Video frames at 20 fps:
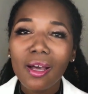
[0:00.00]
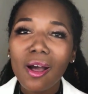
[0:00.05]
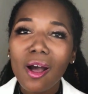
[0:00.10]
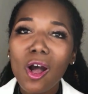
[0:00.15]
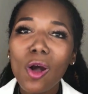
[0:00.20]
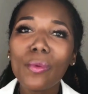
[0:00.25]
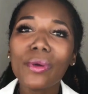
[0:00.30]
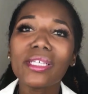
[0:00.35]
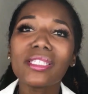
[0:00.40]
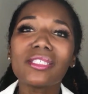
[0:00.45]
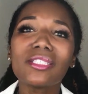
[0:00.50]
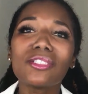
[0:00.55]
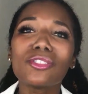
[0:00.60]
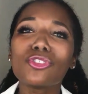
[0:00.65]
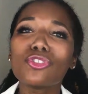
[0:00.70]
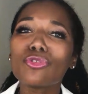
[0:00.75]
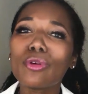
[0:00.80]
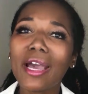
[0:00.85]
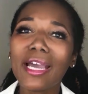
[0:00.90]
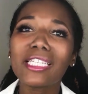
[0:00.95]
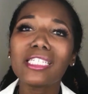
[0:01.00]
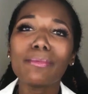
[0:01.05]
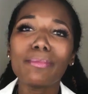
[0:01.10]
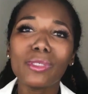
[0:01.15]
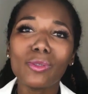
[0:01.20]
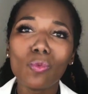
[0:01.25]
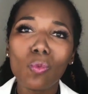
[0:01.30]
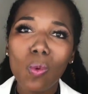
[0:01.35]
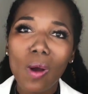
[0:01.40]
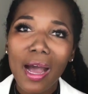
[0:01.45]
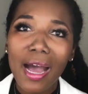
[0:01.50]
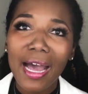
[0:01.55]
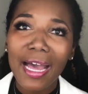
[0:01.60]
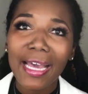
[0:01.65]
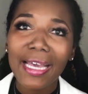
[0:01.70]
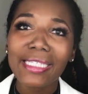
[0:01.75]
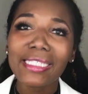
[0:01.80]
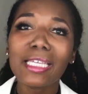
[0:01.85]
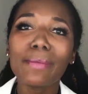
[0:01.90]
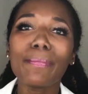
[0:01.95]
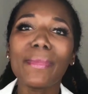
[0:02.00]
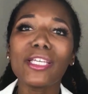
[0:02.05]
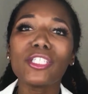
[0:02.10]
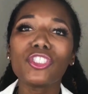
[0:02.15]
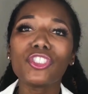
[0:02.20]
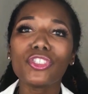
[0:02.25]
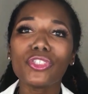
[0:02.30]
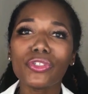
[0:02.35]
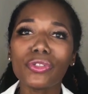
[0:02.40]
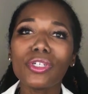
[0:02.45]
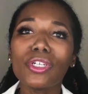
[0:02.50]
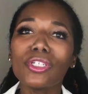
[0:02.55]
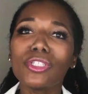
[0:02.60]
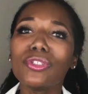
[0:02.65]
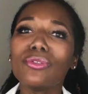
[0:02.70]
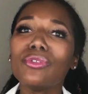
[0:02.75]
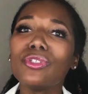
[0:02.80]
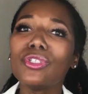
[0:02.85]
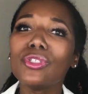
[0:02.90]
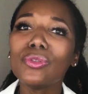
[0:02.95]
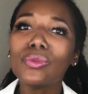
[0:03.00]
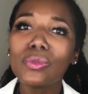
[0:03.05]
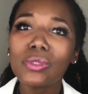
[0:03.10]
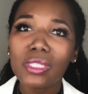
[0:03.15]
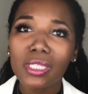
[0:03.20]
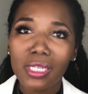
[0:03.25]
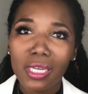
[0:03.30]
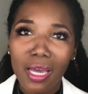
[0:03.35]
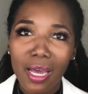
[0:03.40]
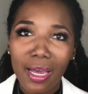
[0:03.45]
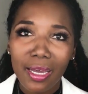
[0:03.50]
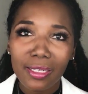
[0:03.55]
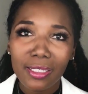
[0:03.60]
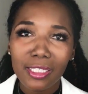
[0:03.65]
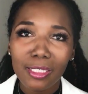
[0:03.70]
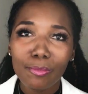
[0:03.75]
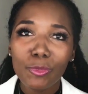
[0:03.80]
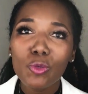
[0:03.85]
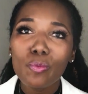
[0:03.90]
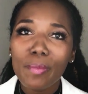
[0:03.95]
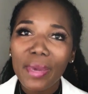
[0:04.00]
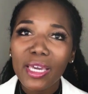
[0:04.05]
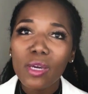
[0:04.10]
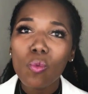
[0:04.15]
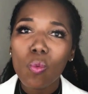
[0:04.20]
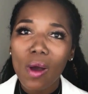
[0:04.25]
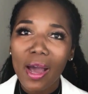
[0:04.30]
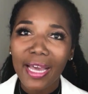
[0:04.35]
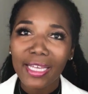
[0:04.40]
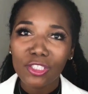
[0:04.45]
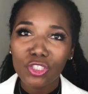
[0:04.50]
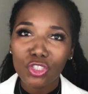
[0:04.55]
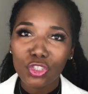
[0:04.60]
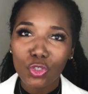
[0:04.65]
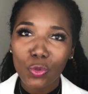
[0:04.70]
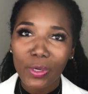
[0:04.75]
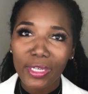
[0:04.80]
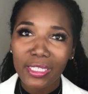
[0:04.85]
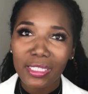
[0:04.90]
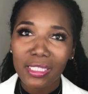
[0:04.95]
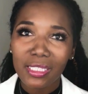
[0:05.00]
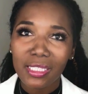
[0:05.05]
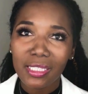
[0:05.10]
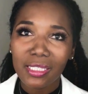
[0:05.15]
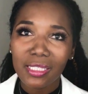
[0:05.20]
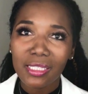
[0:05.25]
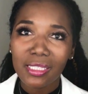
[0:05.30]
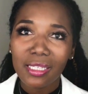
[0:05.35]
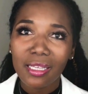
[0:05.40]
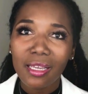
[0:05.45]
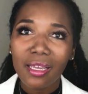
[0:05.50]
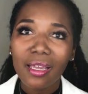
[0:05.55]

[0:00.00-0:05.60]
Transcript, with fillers: always try to be wise and make sure you use a condom. You make wise choices.